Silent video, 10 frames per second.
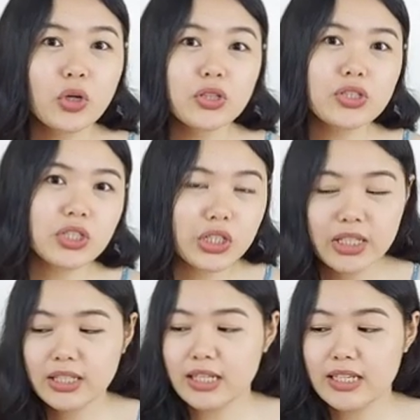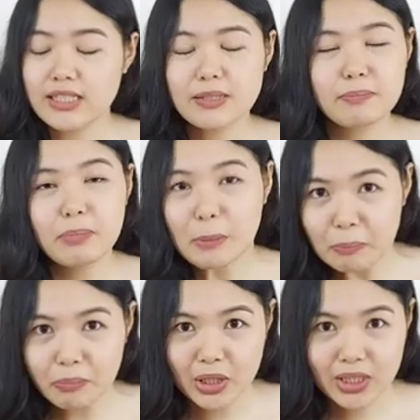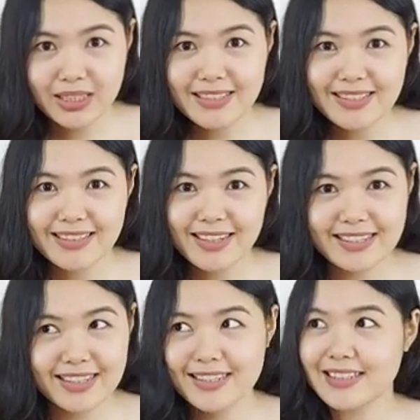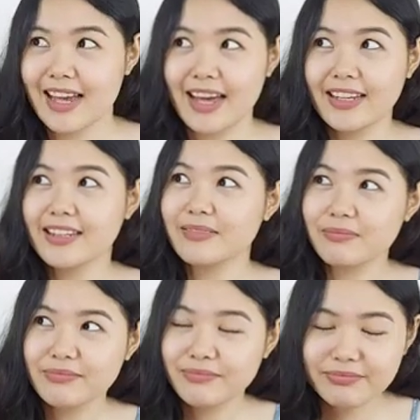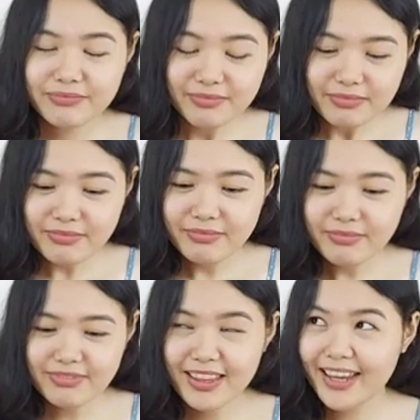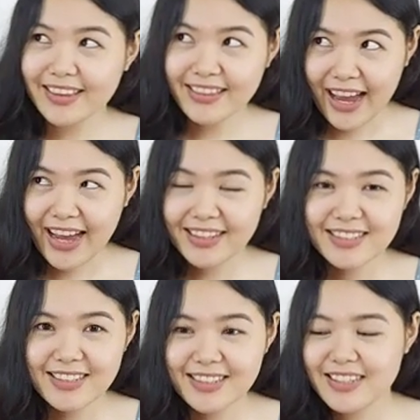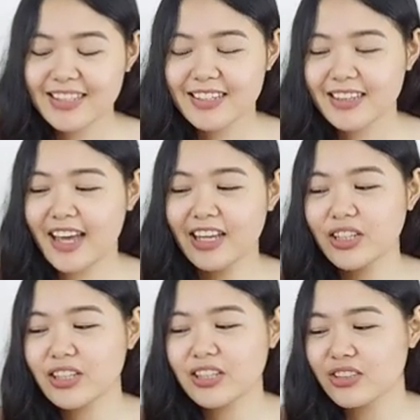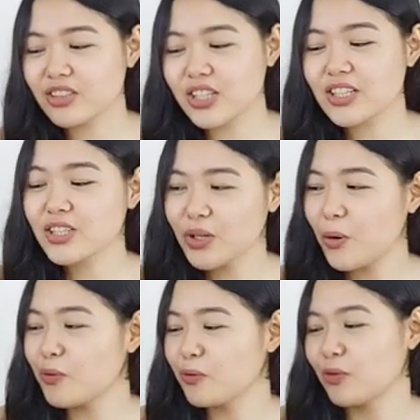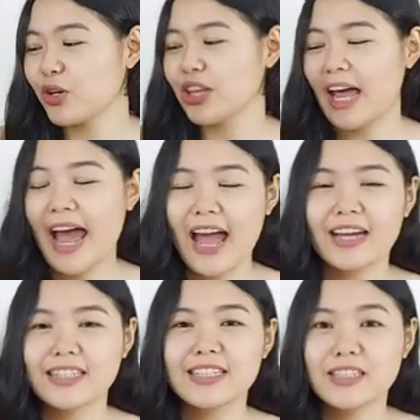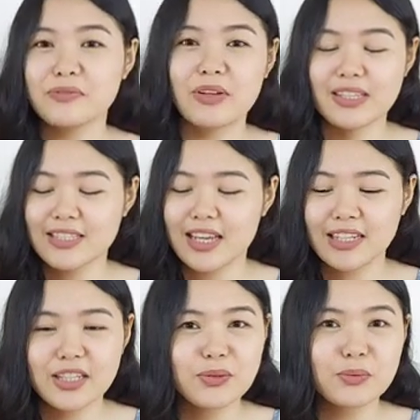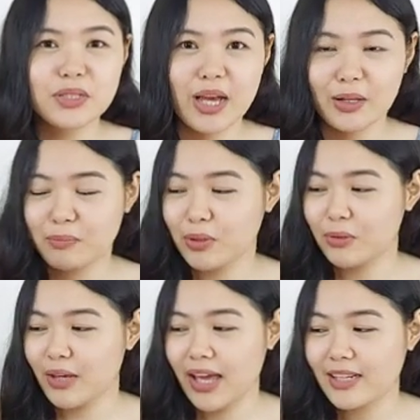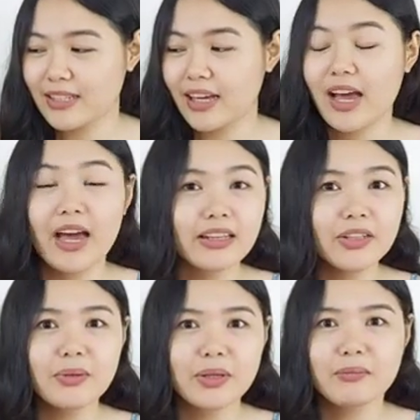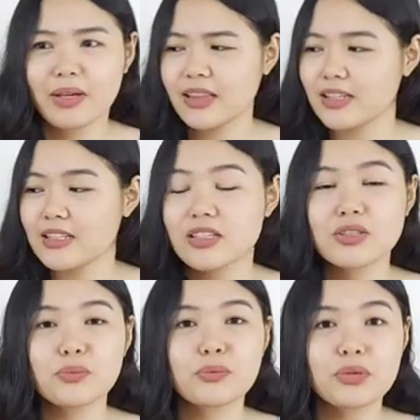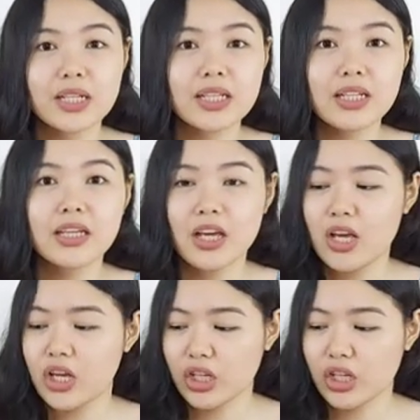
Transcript: concern is pimples, as I said, like that, then just go for the acne defense set. It would help you, and I highly recommend this. It's really